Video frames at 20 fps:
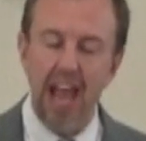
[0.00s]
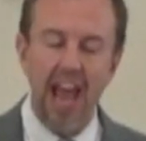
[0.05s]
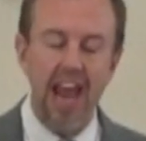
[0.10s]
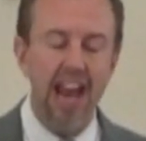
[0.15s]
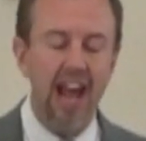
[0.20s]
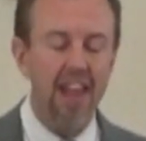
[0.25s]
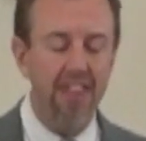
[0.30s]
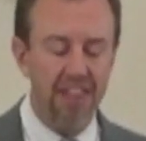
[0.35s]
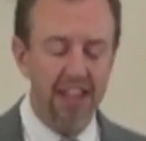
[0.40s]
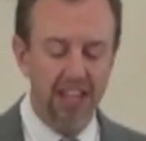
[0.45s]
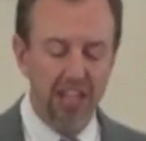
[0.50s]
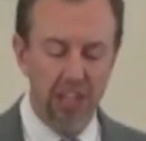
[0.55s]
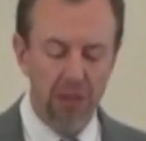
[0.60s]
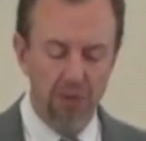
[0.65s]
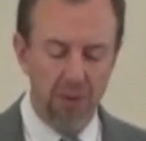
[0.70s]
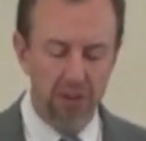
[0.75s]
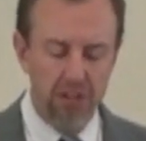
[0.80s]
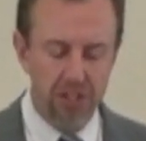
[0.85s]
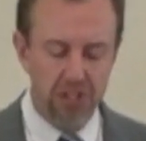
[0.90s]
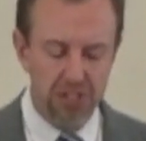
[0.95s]
and I think
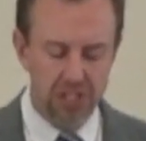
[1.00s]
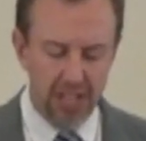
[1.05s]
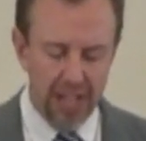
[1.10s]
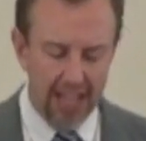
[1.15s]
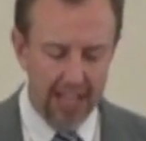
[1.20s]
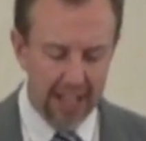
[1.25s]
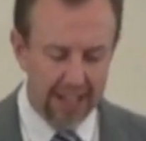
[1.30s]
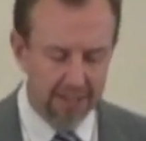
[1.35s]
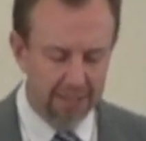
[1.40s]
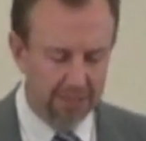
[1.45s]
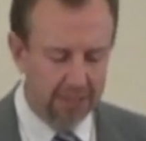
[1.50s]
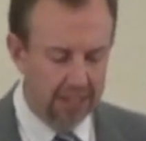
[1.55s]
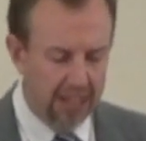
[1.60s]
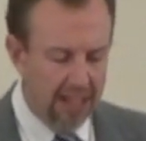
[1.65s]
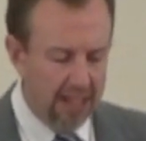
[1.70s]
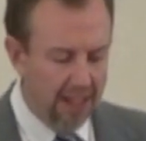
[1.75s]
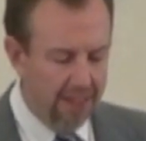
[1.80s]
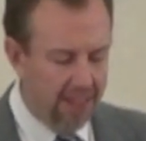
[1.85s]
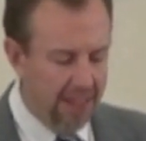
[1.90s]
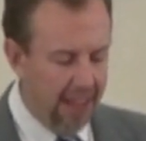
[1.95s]
you understand
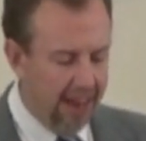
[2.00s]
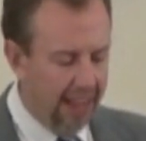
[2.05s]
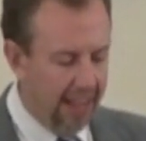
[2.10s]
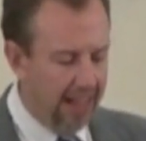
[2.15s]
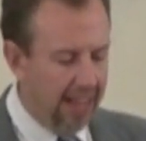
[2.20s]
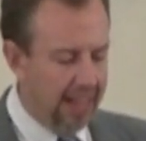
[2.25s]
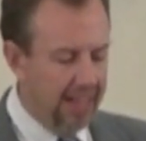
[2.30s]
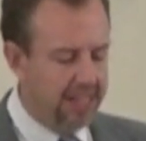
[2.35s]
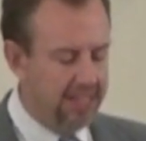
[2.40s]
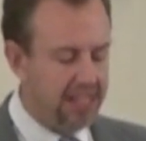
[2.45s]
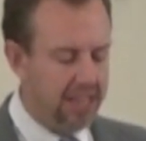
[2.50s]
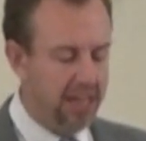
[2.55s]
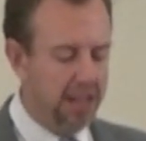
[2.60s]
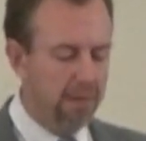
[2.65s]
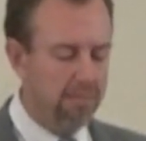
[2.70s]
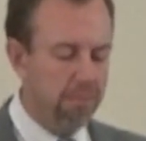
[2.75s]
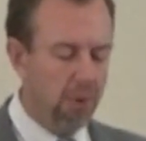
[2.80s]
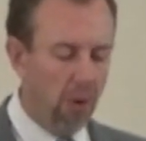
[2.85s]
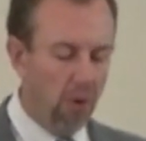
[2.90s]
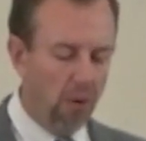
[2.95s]
that it is an
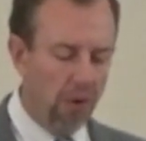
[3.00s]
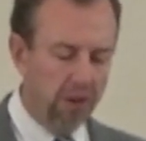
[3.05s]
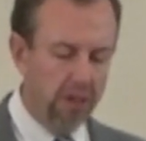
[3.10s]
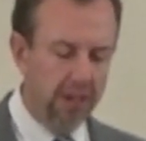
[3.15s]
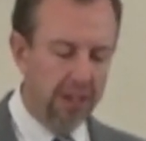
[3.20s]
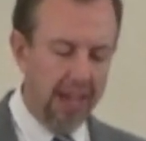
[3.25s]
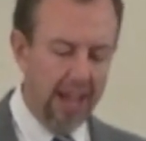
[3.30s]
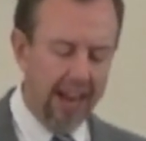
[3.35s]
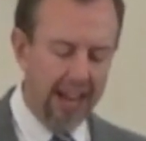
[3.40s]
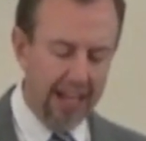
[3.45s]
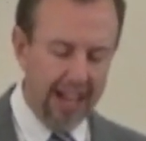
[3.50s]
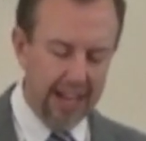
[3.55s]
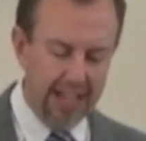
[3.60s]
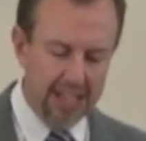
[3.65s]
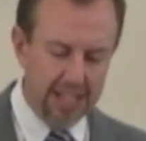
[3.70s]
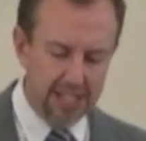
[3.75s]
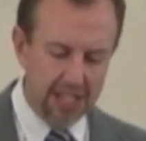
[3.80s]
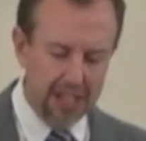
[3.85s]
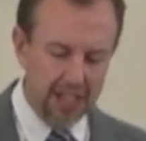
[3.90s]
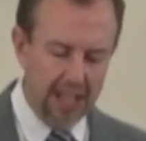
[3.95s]
important and it
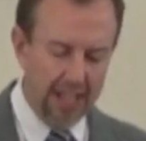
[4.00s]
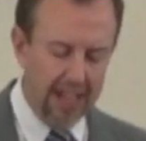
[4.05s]
is an